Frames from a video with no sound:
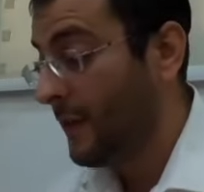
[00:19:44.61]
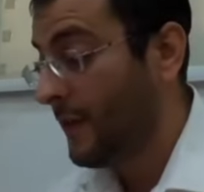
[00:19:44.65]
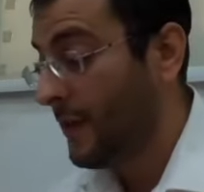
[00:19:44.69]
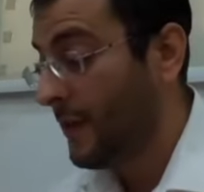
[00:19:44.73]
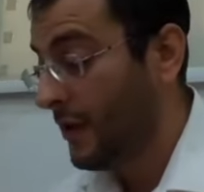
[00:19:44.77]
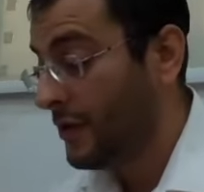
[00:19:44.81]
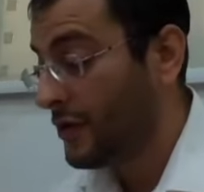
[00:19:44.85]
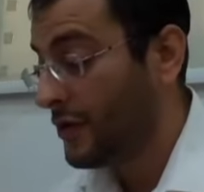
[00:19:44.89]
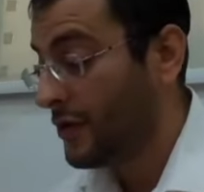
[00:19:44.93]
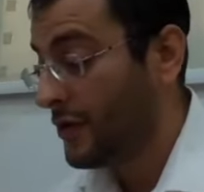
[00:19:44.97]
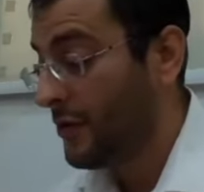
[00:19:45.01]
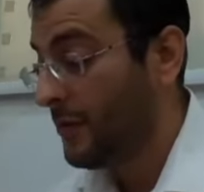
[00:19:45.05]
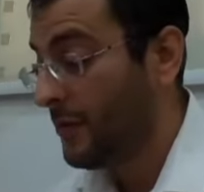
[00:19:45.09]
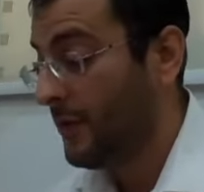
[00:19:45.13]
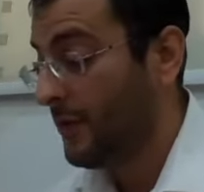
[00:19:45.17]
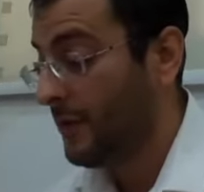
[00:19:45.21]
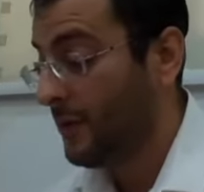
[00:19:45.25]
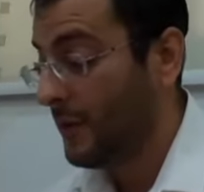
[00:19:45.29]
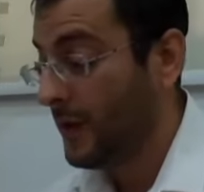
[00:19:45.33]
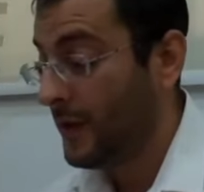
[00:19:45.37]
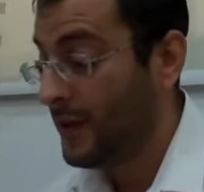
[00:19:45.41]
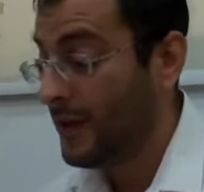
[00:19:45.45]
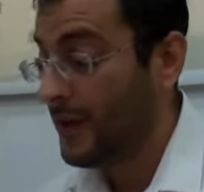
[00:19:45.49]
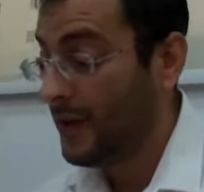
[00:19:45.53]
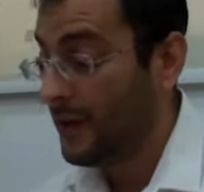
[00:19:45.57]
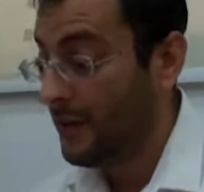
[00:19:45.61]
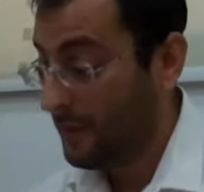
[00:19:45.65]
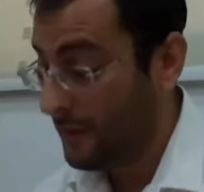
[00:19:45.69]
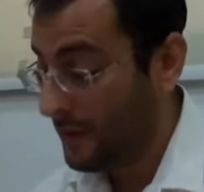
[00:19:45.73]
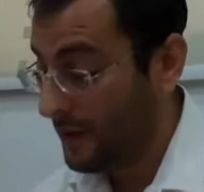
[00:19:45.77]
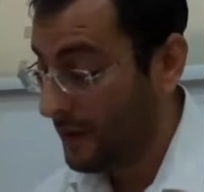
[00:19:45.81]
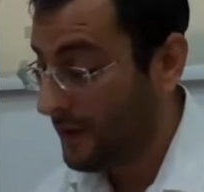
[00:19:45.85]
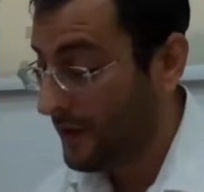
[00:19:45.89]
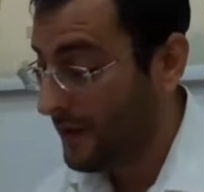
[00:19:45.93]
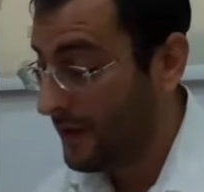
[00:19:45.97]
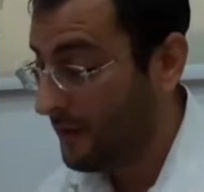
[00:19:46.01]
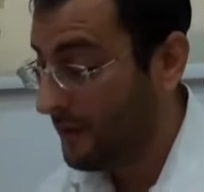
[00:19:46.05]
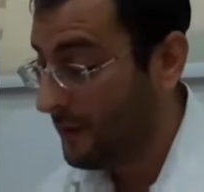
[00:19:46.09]
We're not sure what the
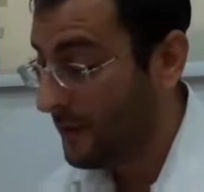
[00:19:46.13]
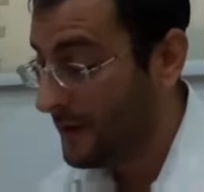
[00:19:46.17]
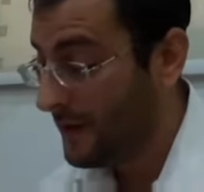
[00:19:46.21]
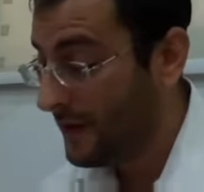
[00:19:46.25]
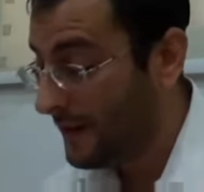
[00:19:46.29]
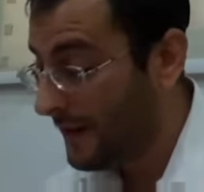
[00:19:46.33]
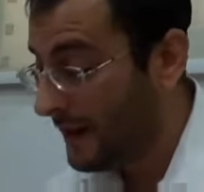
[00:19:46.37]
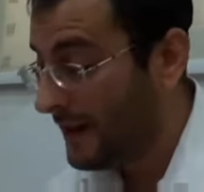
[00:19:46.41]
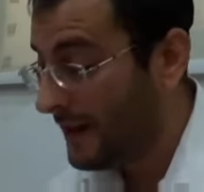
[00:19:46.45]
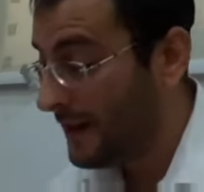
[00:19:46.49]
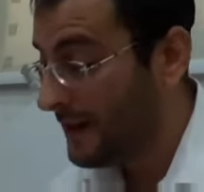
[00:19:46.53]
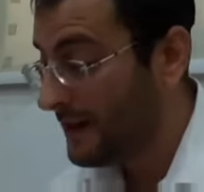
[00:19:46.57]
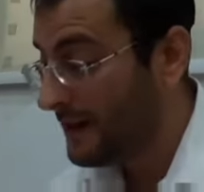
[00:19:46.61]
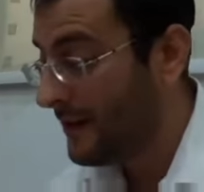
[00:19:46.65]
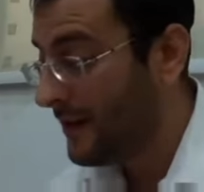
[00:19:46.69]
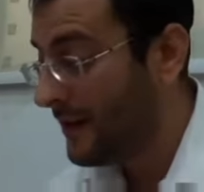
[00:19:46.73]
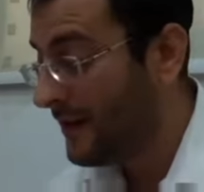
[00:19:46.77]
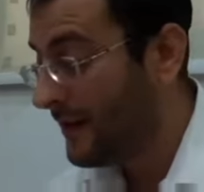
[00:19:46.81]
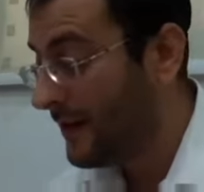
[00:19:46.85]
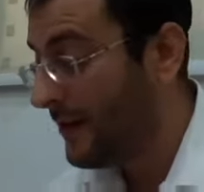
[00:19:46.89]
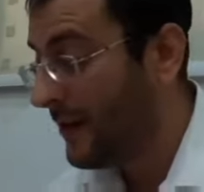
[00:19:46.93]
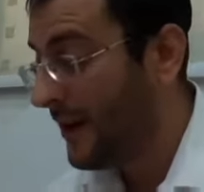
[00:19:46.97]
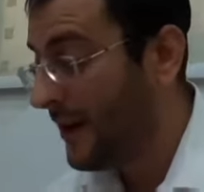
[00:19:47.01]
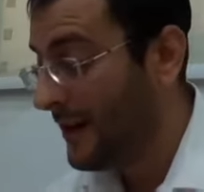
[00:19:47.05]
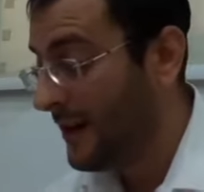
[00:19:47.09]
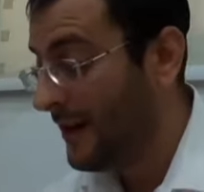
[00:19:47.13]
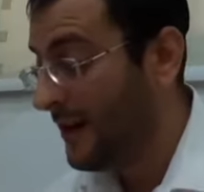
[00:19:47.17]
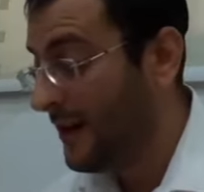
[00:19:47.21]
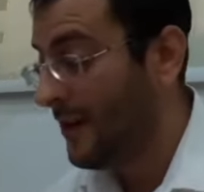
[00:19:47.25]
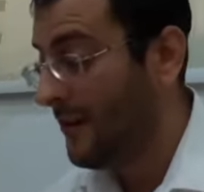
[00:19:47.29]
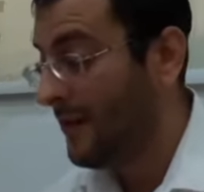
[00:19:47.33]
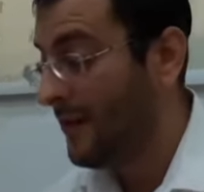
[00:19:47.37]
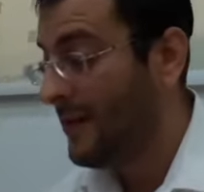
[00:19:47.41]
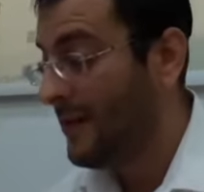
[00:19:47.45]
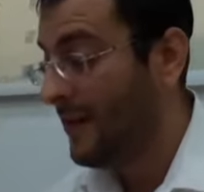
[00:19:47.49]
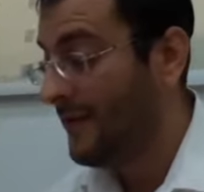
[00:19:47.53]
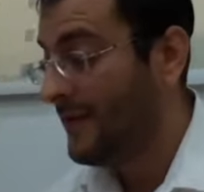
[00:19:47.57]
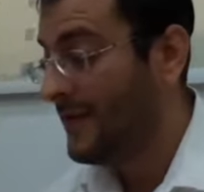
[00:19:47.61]
what the what the din is, and until
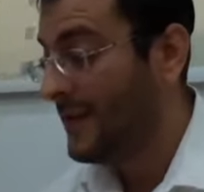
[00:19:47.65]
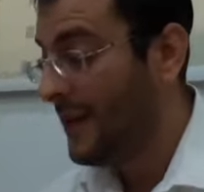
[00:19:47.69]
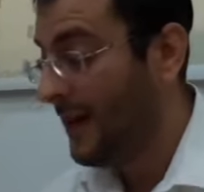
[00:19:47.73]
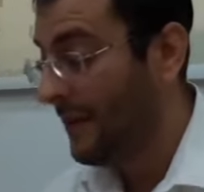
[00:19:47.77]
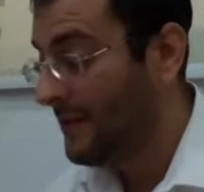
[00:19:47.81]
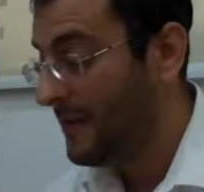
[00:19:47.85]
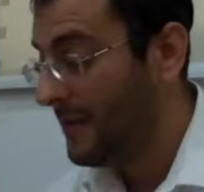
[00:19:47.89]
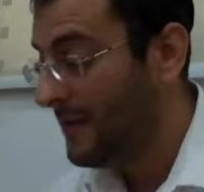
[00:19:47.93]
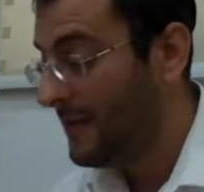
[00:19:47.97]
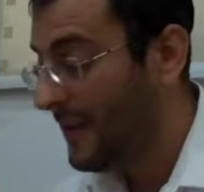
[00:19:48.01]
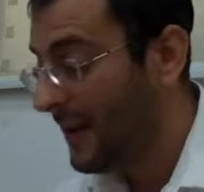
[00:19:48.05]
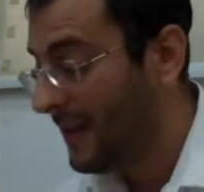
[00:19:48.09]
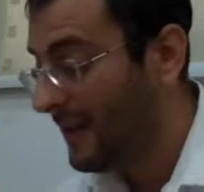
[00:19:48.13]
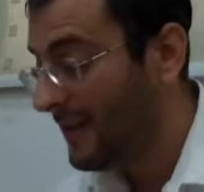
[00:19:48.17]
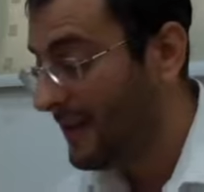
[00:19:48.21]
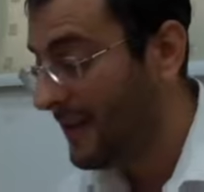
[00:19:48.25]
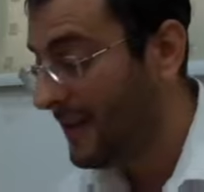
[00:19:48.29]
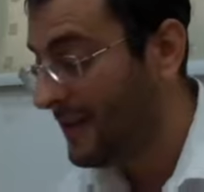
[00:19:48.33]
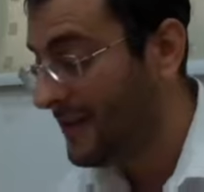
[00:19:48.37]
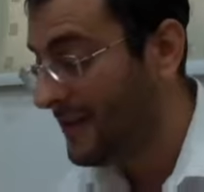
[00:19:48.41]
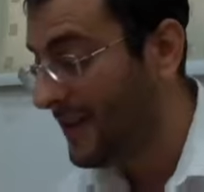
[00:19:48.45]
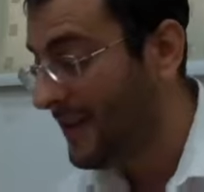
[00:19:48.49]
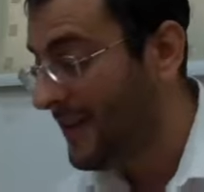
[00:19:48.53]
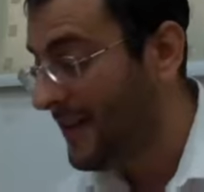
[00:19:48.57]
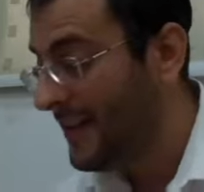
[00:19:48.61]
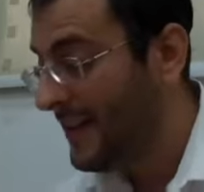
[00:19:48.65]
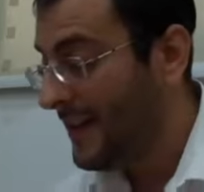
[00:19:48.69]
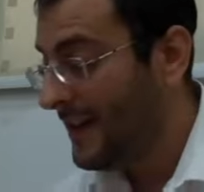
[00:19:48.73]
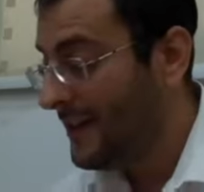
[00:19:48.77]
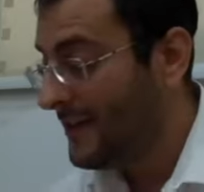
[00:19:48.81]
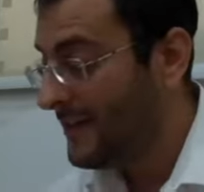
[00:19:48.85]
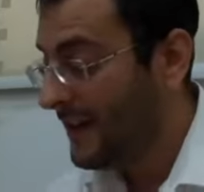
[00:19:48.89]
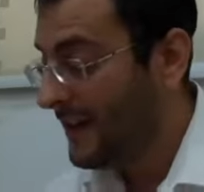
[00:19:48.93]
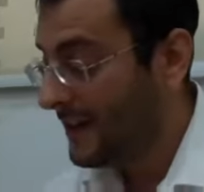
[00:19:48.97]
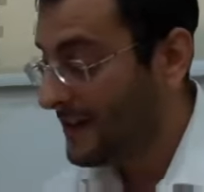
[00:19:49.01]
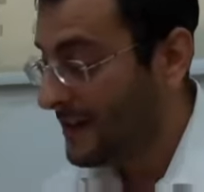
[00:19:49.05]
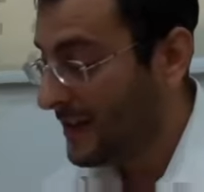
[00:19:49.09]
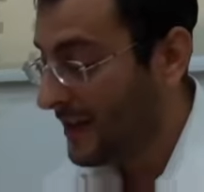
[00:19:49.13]
Eliyahu Navi comes and tells us,
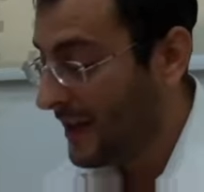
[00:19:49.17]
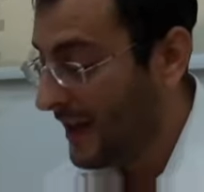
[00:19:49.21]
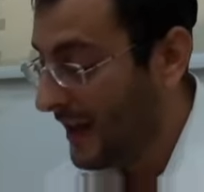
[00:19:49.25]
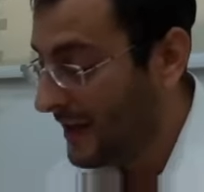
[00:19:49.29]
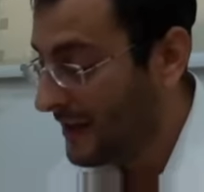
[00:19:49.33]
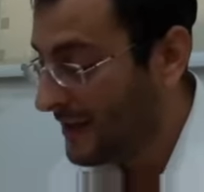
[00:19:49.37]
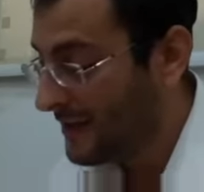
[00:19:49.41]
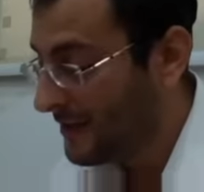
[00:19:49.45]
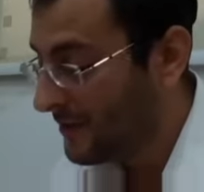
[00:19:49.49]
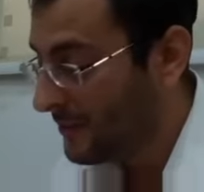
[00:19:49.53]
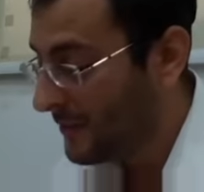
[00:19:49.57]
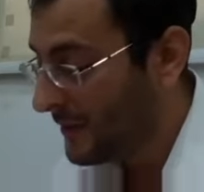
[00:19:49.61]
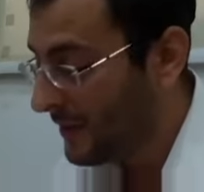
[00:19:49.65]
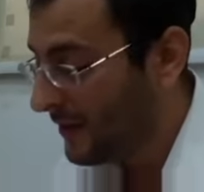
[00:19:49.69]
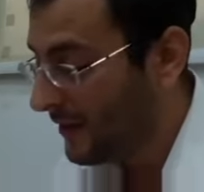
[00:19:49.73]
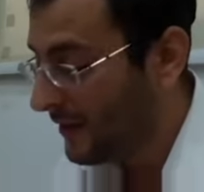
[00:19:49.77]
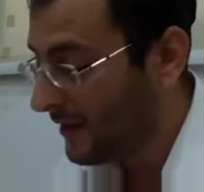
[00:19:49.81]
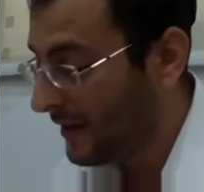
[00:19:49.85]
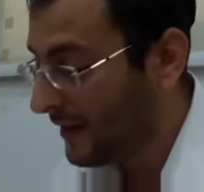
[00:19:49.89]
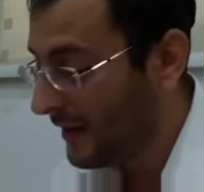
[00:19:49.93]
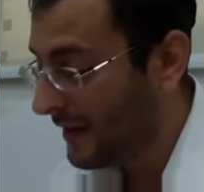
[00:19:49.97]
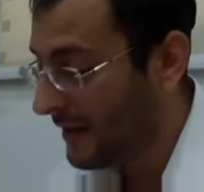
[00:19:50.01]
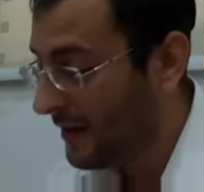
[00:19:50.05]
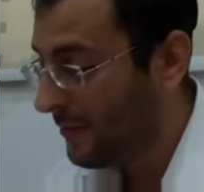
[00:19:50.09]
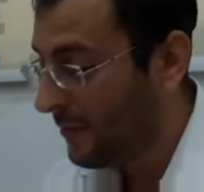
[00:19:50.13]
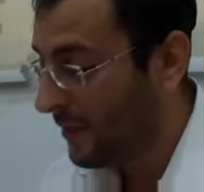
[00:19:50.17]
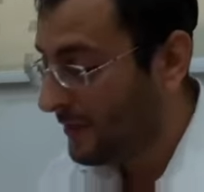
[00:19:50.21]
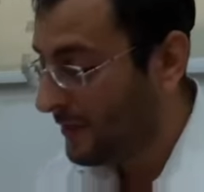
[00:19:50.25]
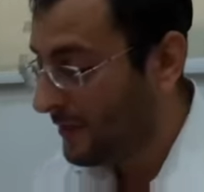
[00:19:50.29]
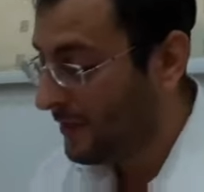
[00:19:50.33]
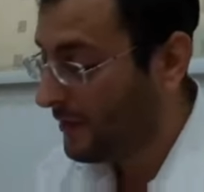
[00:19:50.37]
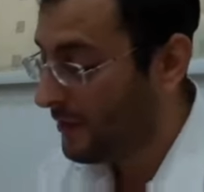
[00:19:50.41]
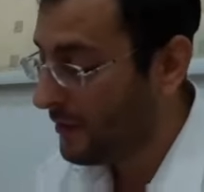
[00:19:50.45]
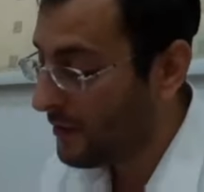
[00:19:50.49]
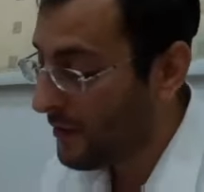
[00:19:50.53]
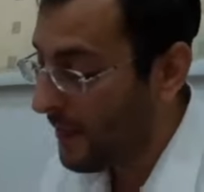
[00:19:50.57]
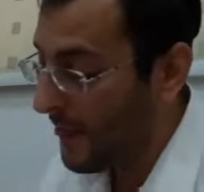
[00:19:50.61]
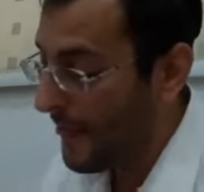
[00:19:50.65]
in such a case, we're not clear what to
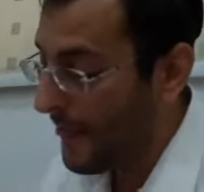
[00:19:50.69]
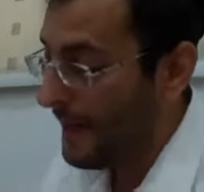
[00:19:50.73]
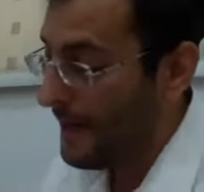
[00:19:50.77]
do.